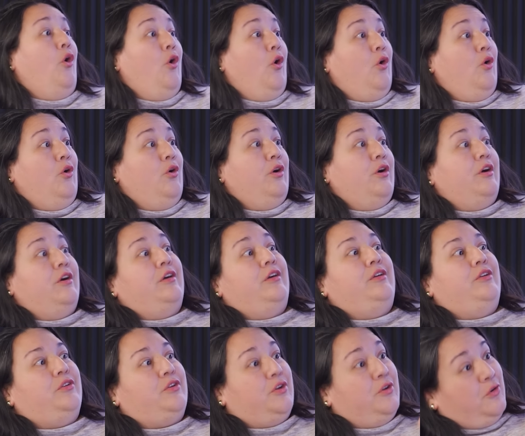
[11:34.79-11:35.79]
Or
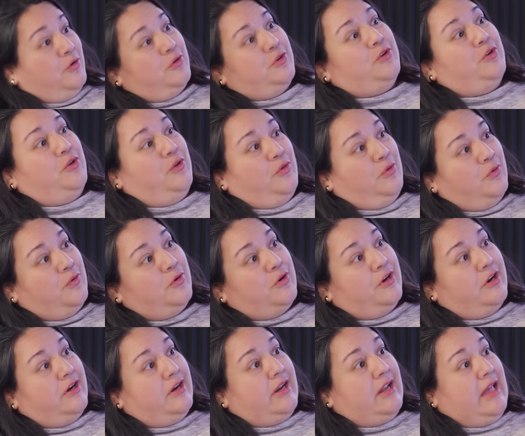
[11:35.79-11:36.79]
you can go to New
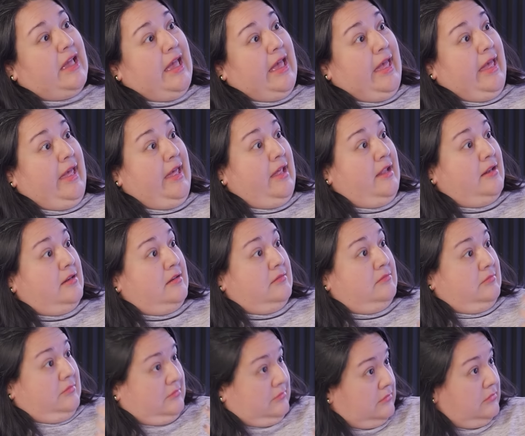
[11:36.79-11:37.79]
York
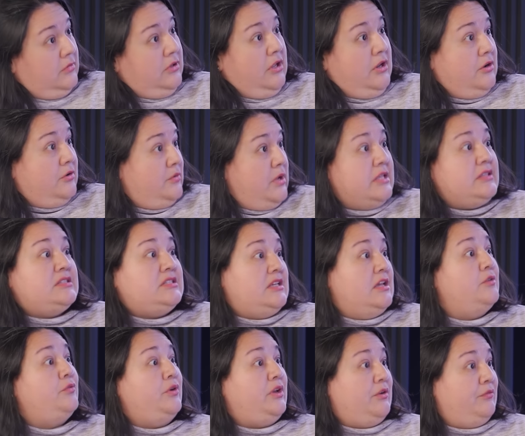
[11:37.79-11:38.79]
and
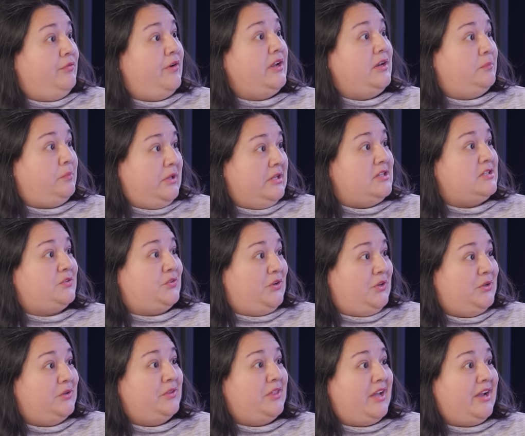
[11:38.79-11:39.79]
see if we can find a place for
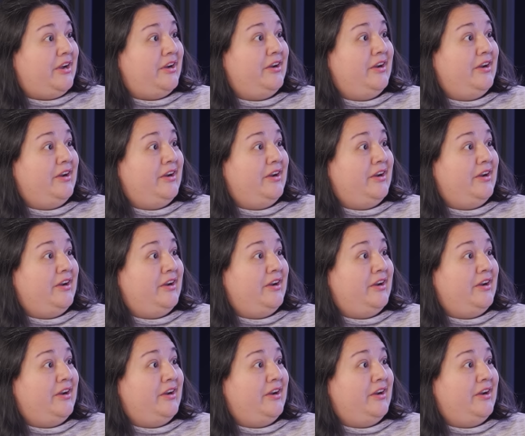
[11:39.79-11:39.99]
you there.